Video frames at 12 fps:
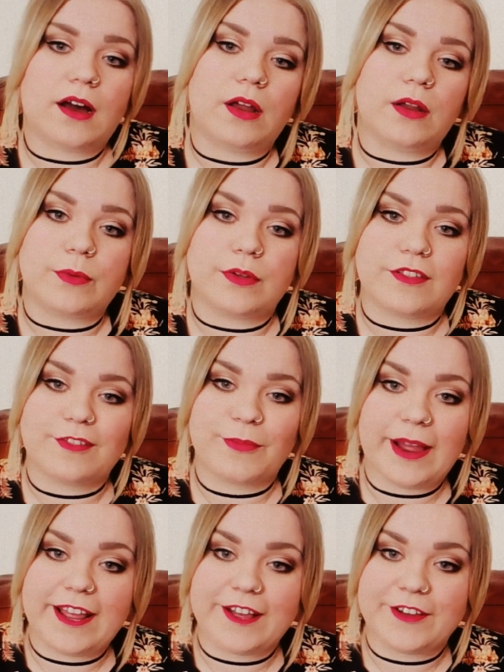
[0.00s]
I was
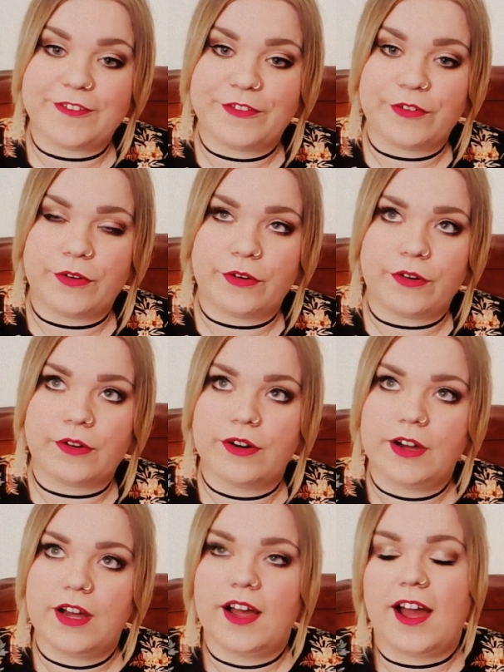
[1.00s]
waiting for
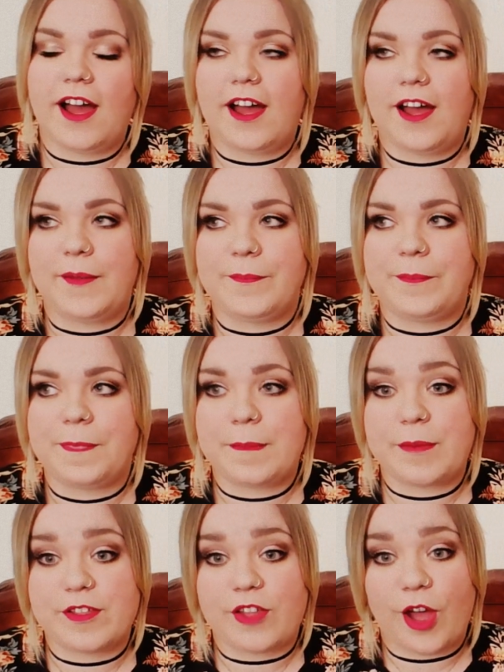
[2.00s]
the
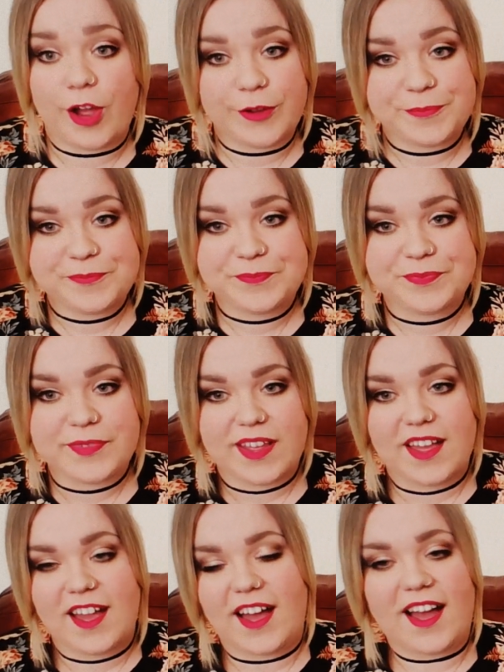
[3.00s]
bus home,
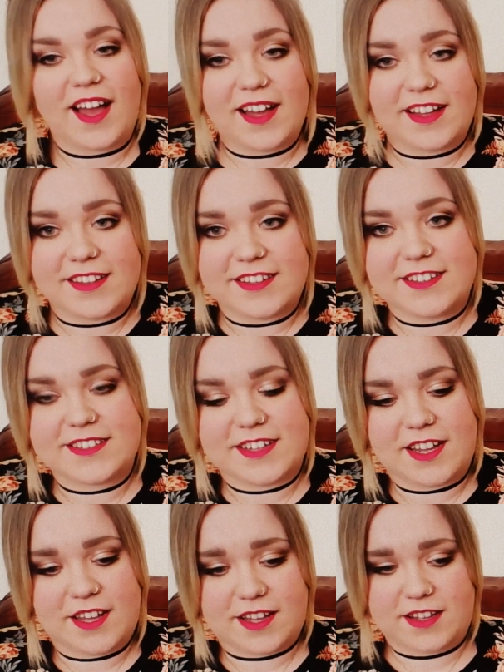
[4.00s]
and
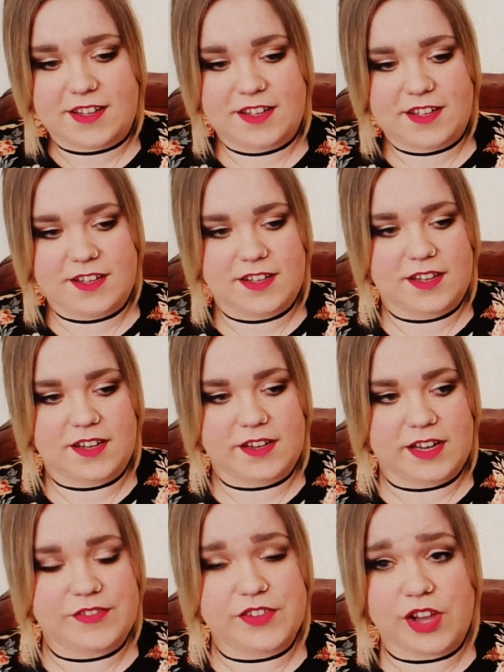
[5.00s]
I
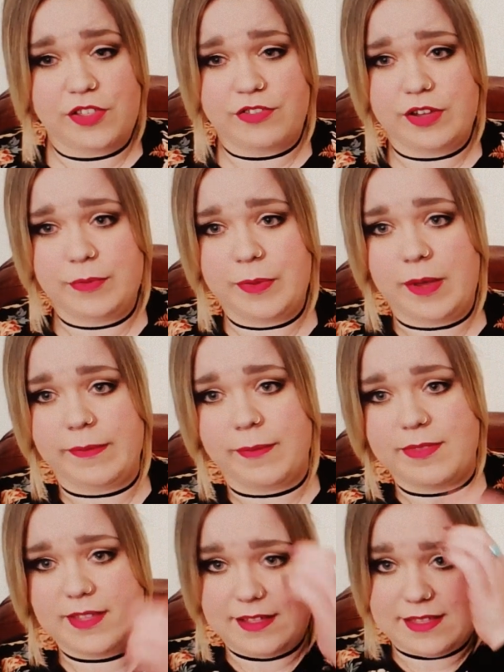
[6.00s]
have to go through Birmingham
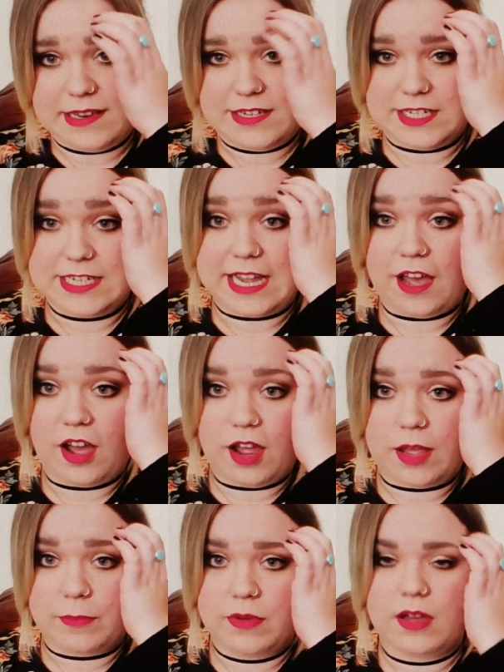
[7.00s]
City Centre to get
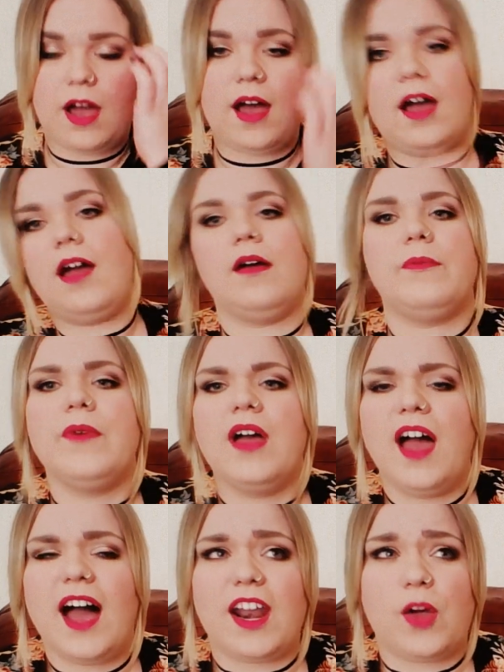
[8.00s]
home, and
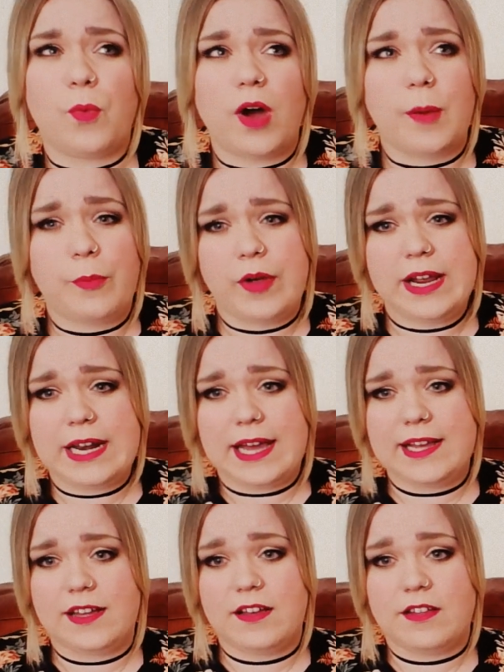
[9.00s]
I work pretty
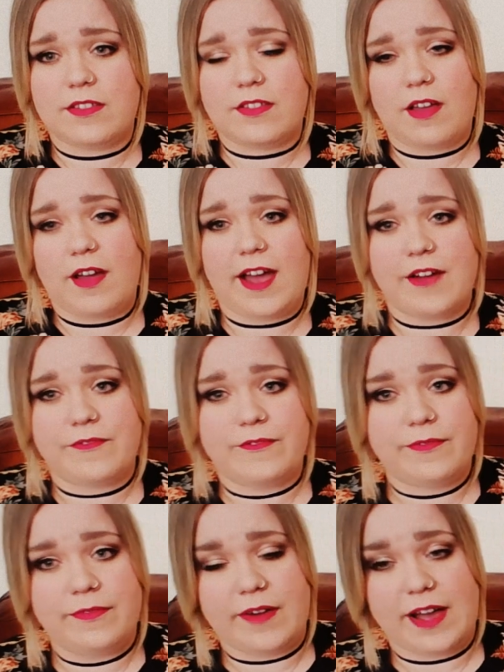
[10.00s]
late because I have
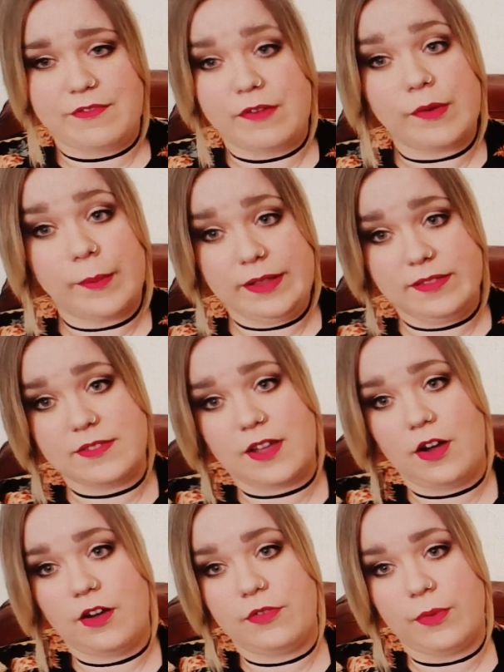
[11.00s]
every Wednesday
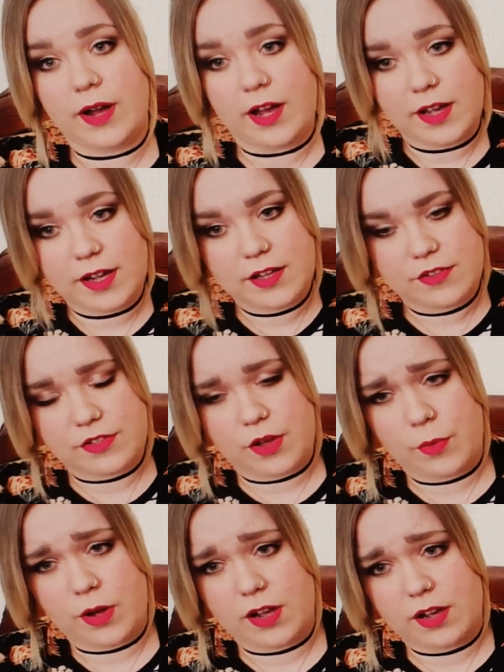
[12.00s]
off work, so I
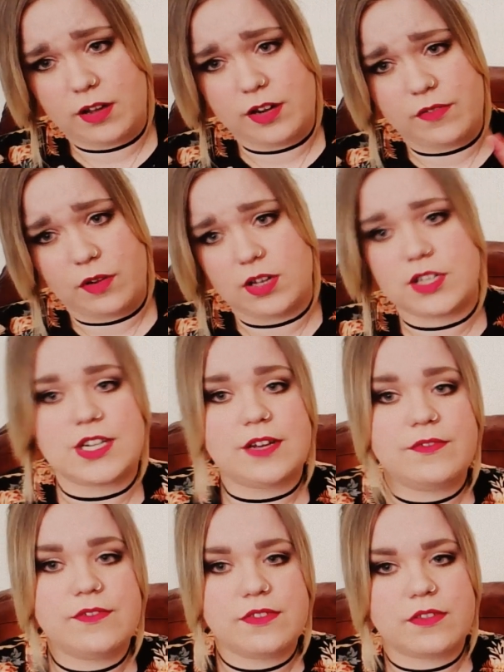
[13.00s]
work kind of longer
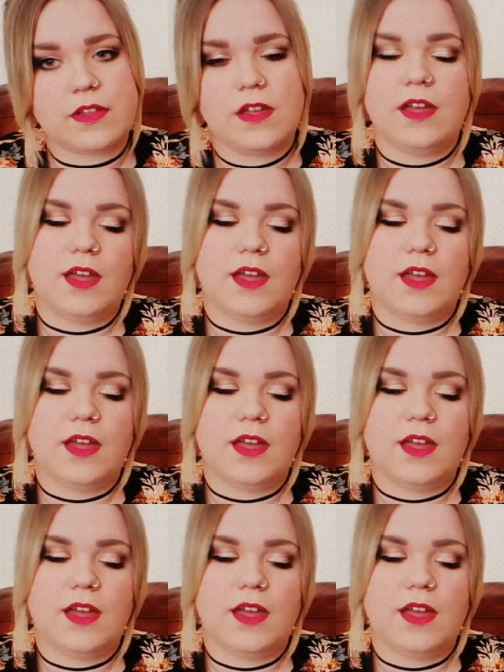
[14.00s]
shifts.